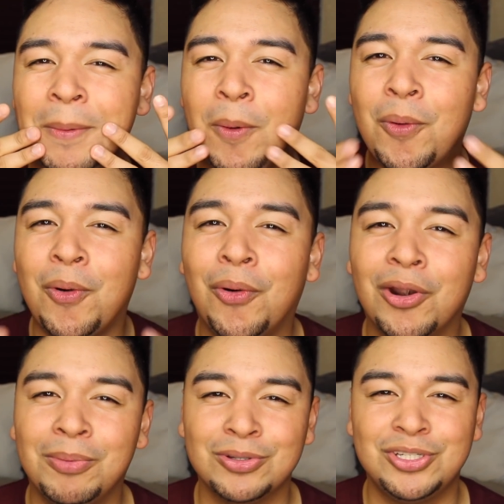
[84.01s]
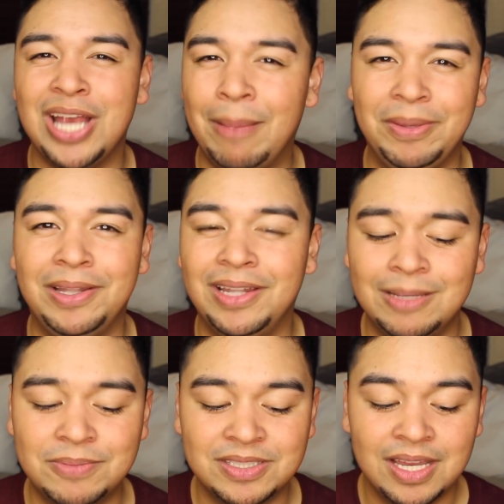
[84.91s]
horrible chappy
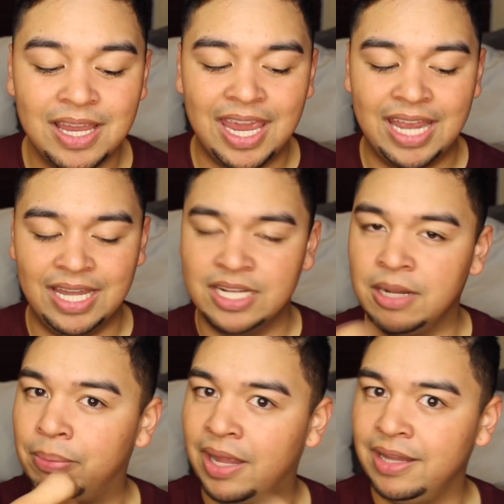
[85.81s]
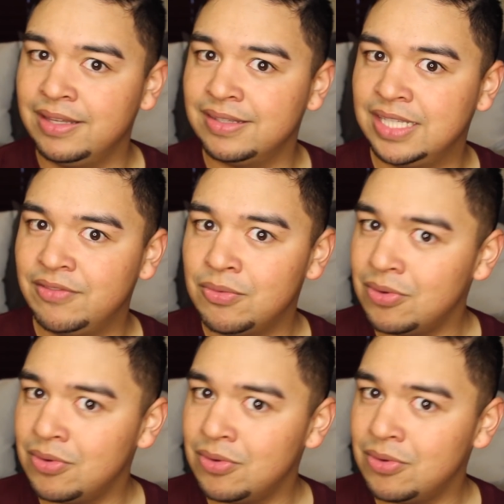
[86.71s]
lips, and then apply this to see if it